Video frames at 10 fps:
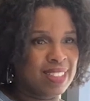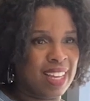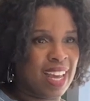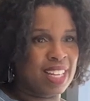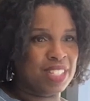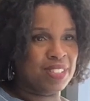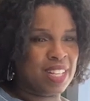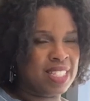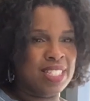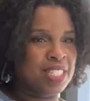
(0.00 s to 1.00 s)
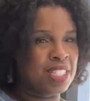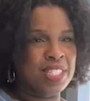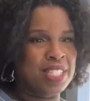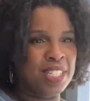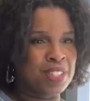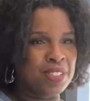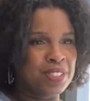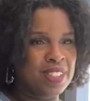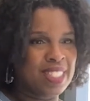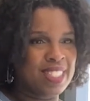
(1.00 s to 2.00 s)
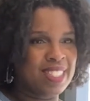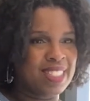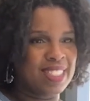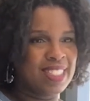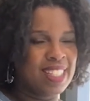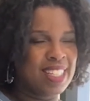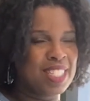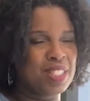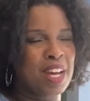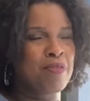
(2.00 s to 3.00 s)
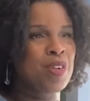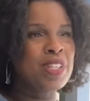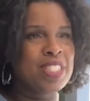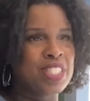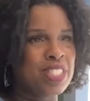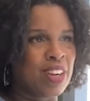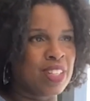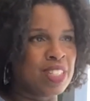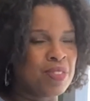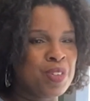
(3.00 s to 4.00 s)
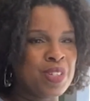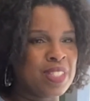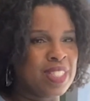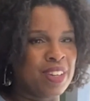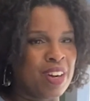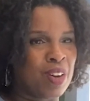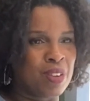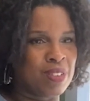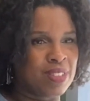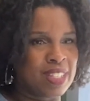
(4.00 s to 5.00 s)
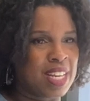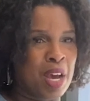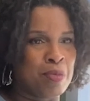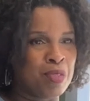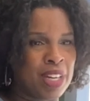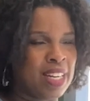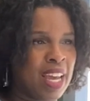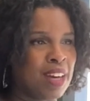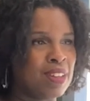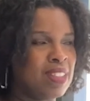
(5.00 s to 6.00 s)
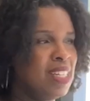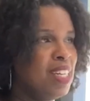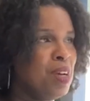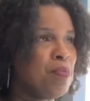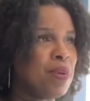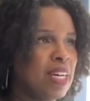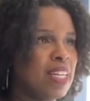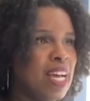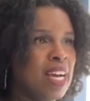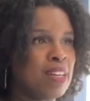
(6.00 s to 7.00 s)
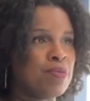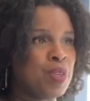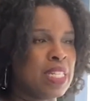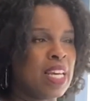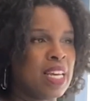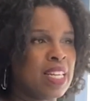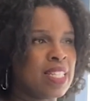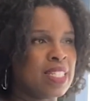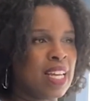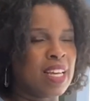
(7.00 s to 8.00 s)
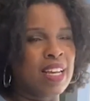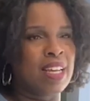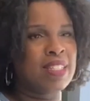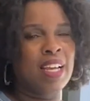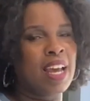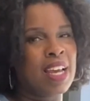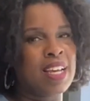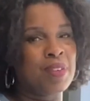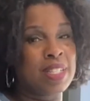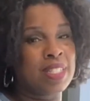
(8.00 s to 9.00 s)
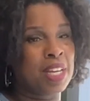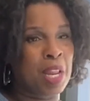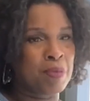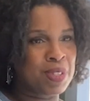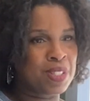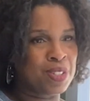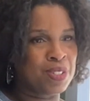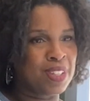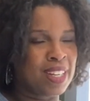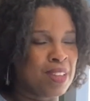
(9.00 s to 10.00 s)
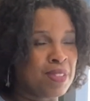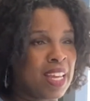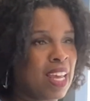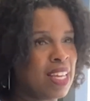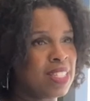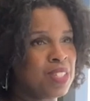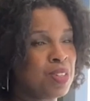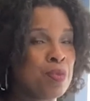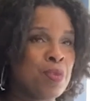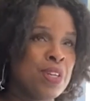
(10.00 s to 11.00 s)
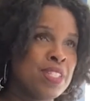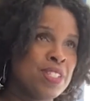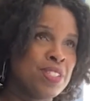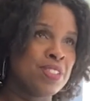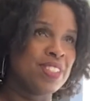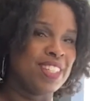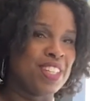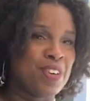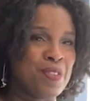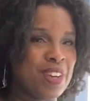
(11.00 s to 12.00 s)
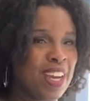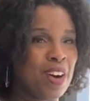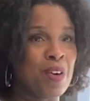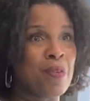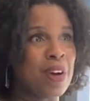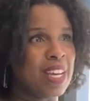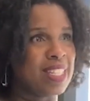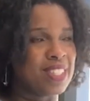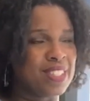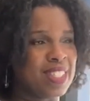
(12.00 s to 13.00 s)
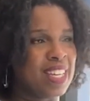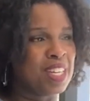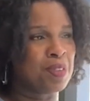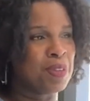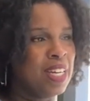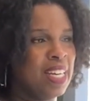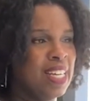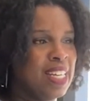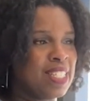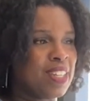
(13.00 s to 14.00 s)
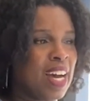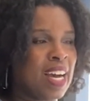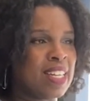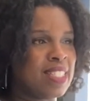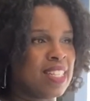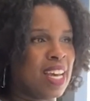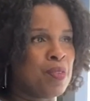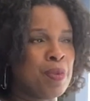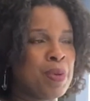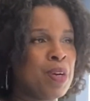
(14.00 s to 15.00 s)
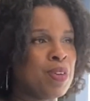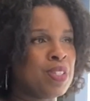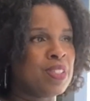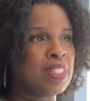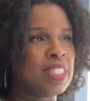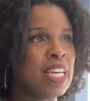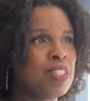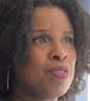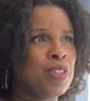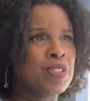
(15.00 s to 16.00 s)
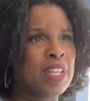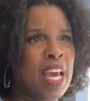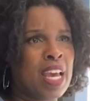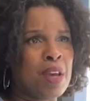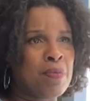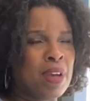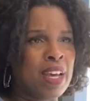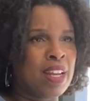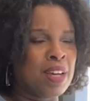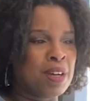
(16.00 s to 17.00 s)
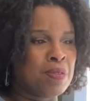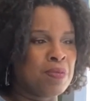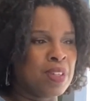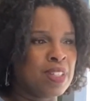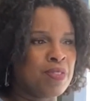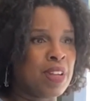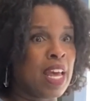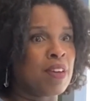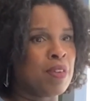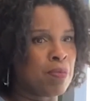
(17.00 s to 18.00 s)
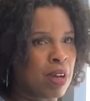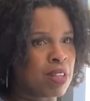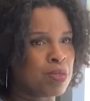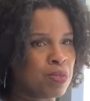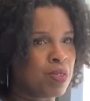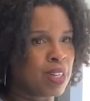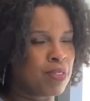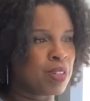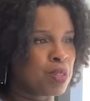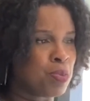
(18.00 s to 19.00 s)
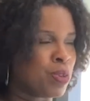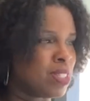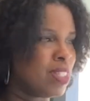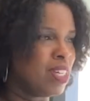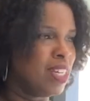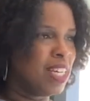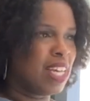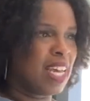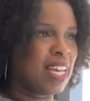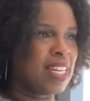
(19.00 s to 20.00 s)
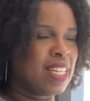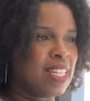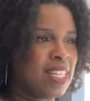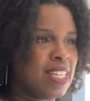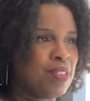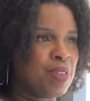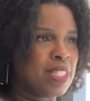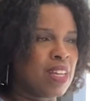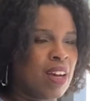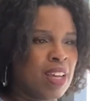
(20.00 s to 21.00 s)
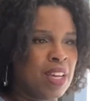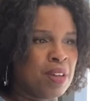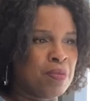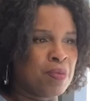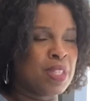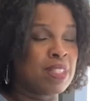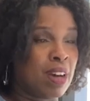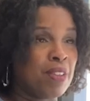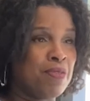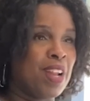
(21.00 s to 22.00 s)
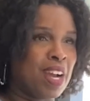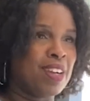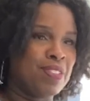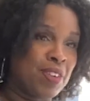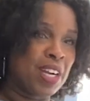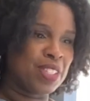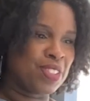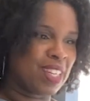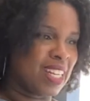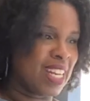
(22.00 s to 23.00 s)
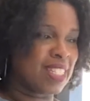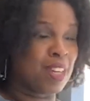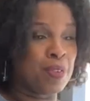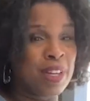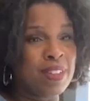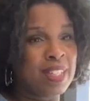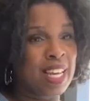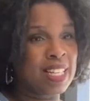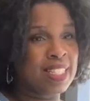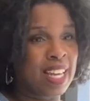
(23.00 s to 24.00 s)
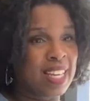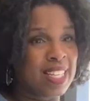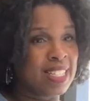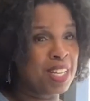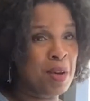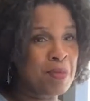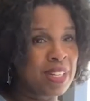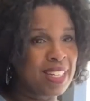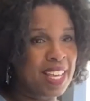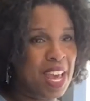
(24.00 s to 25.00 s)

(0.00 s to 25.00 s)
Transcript: I got you. That's just a signal. He's because yeah. of course it's Charlotte, and of course they're all the time yeah. running out. But I we take it as like I say, hey, his nickname was Snook, and I was like, hey Snook, good morning Snook. You know, we always Aww. are seeing him. So I'd say we'd be going to Shay's first game at um, flag football's one of her sports, and we saw him. We saw the fire fire truck, and I was like, well, Dad's like he's coming to the